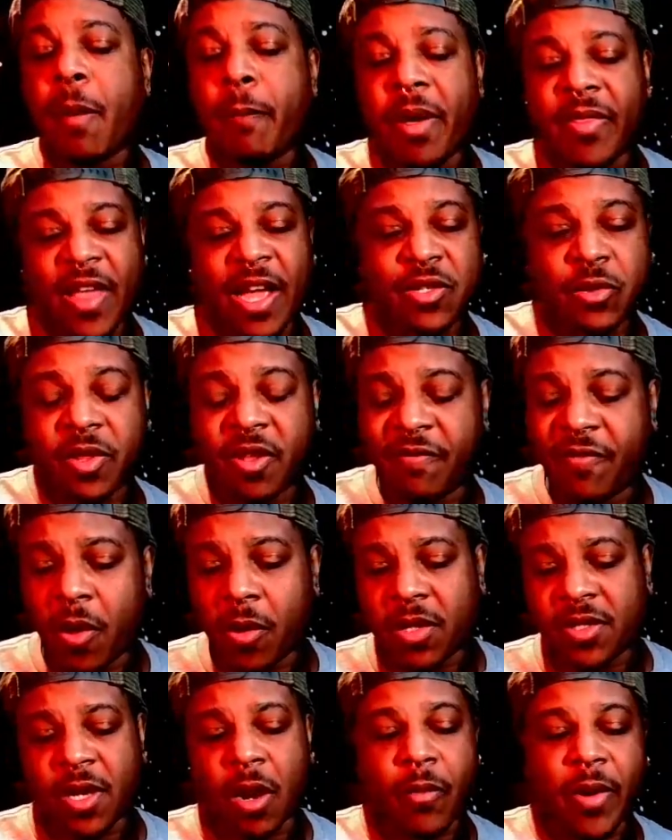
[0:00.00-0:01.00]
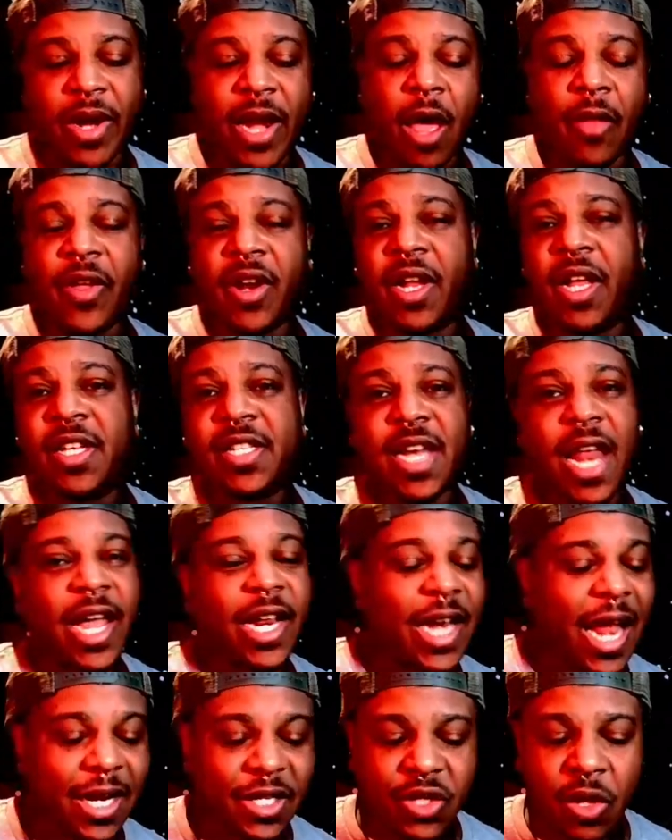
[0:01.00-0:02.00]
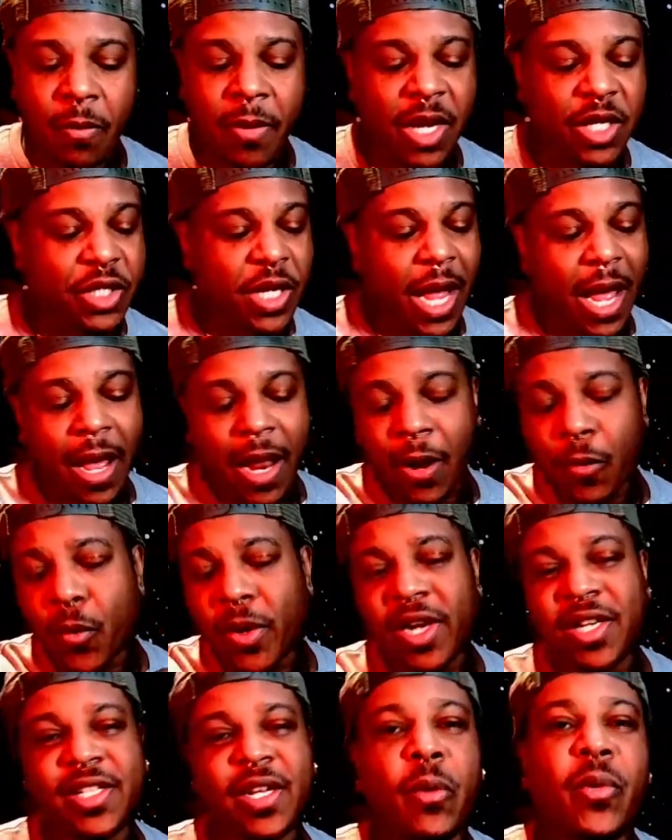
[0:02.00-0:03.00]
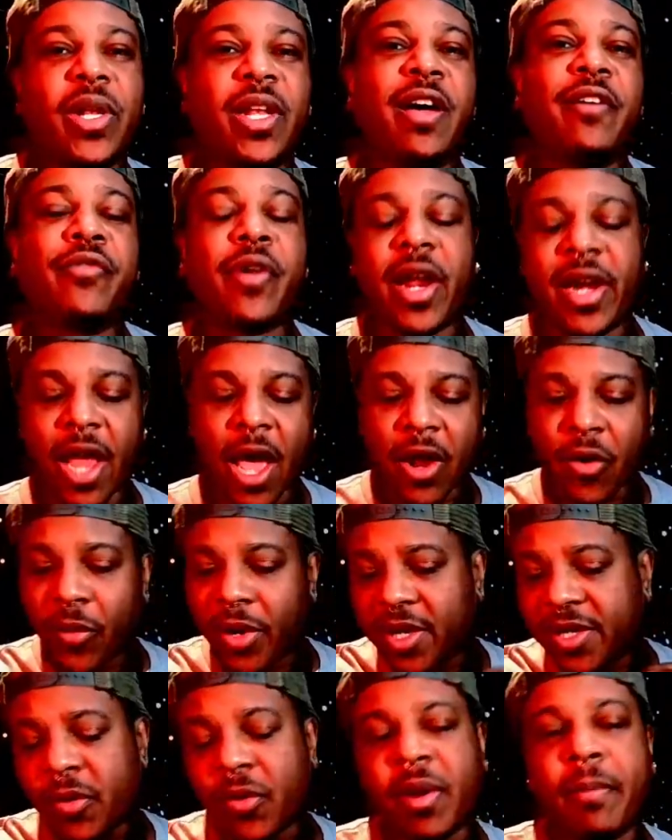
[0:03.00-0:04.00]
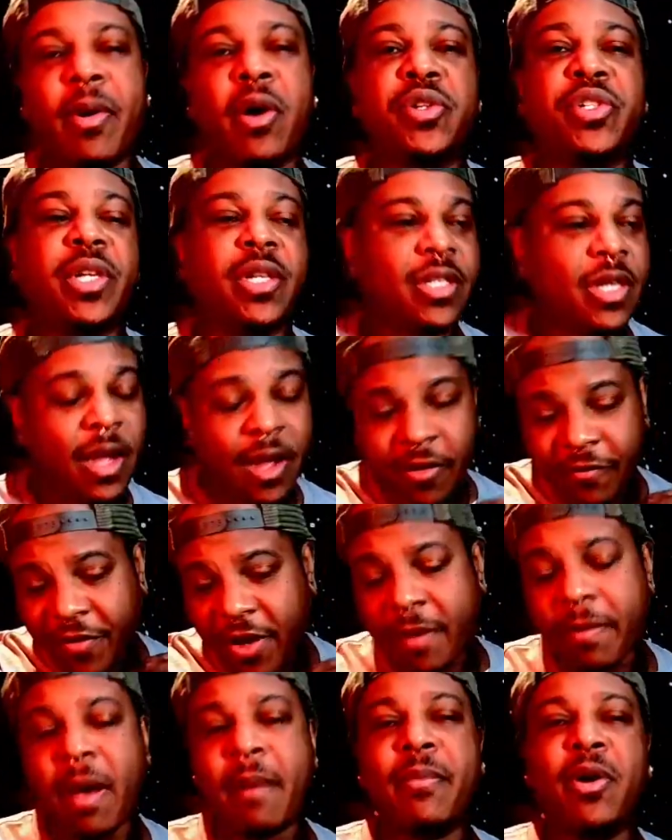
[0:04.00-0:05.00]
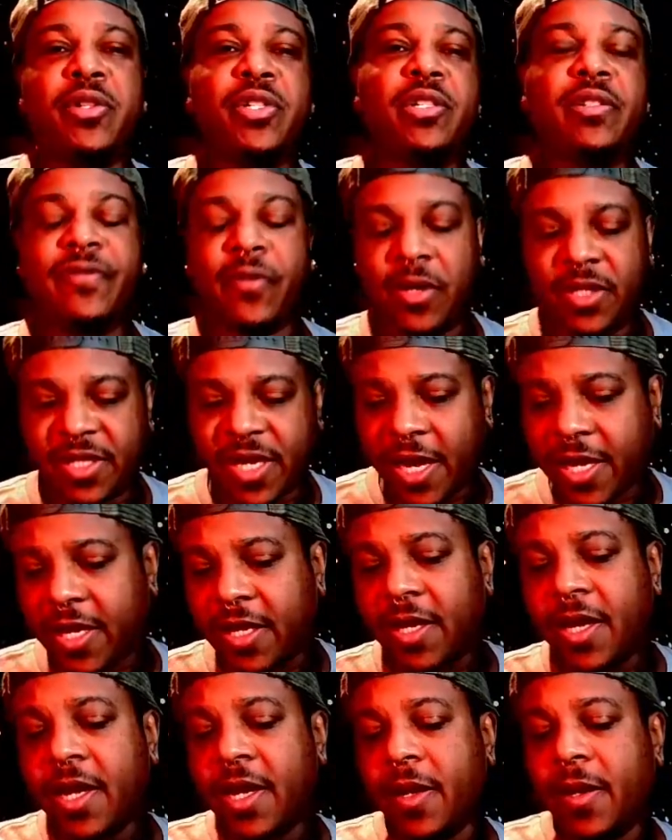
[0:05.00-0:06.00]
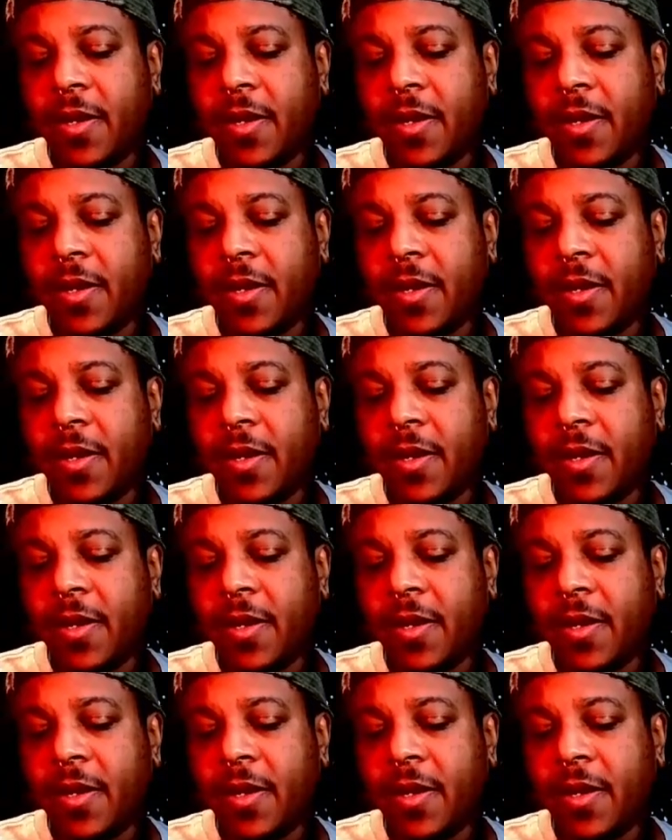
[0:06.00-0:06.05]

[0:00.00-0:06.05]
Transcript: but that's what they're focused on right now. There is like not so much. I don't want to deal with love right now. I don't want to deal with emotions. Fuck my emotions for a second.